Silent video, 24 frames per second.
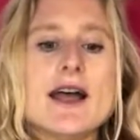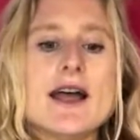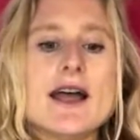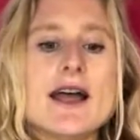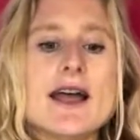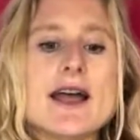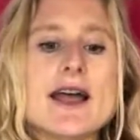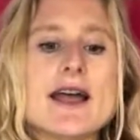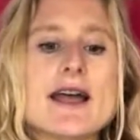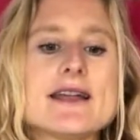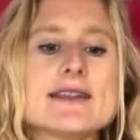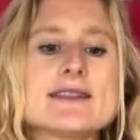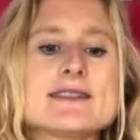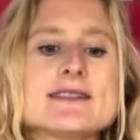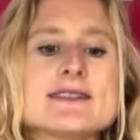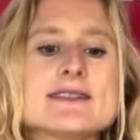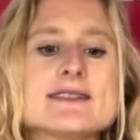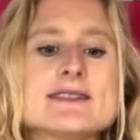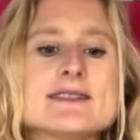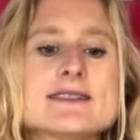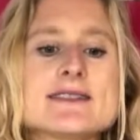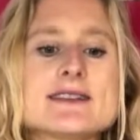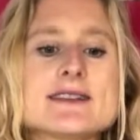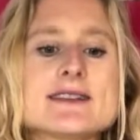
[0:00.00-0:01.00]

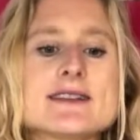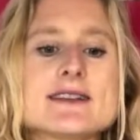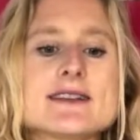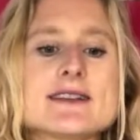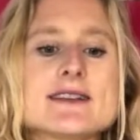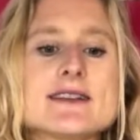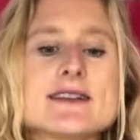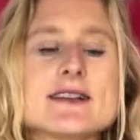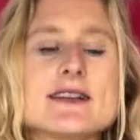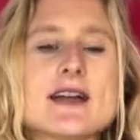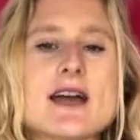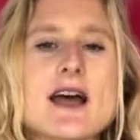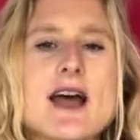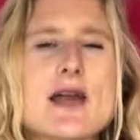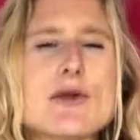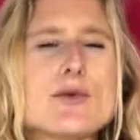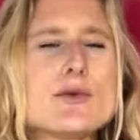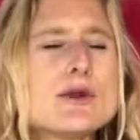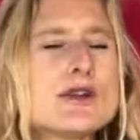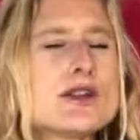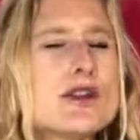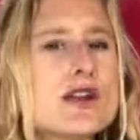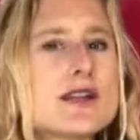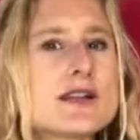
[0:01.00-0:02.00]
And I
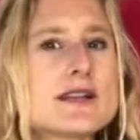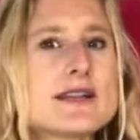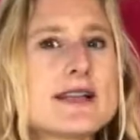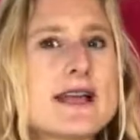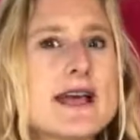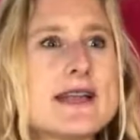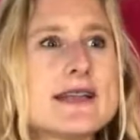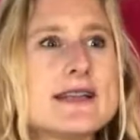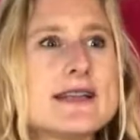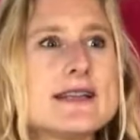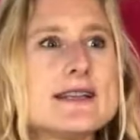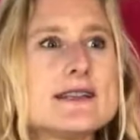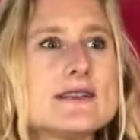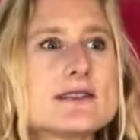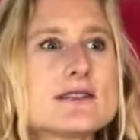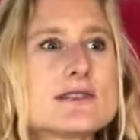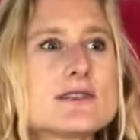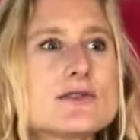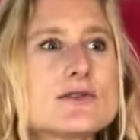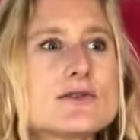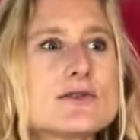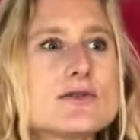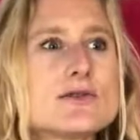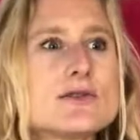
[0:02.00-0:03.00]
will not get
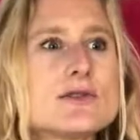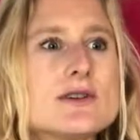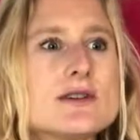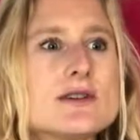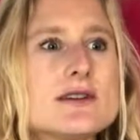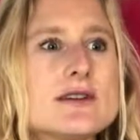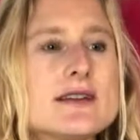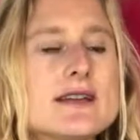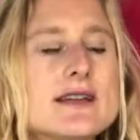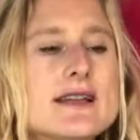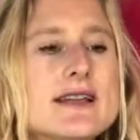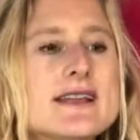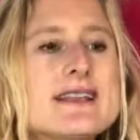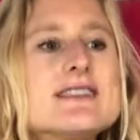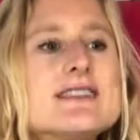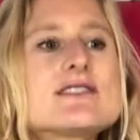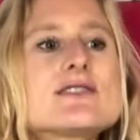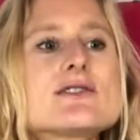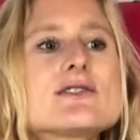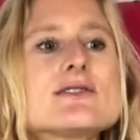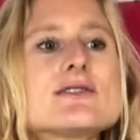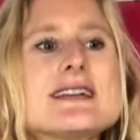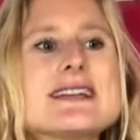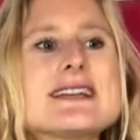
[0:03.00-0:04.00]
into
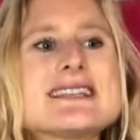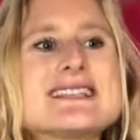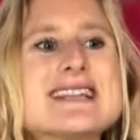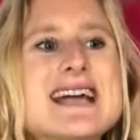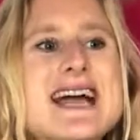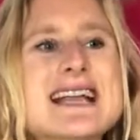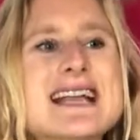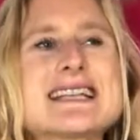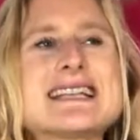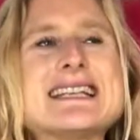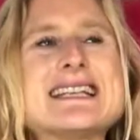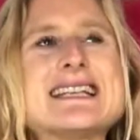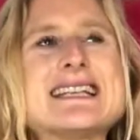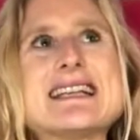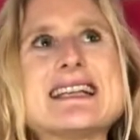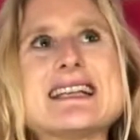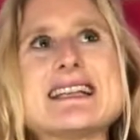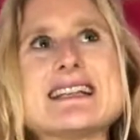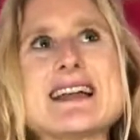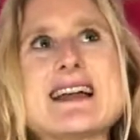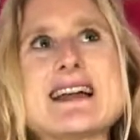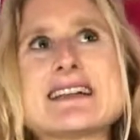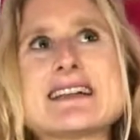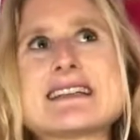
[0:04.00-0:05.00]
exactly
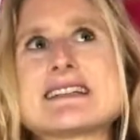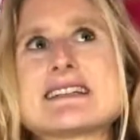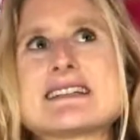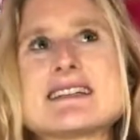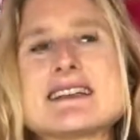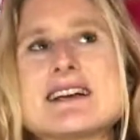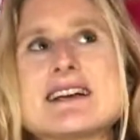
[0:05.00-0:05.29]
like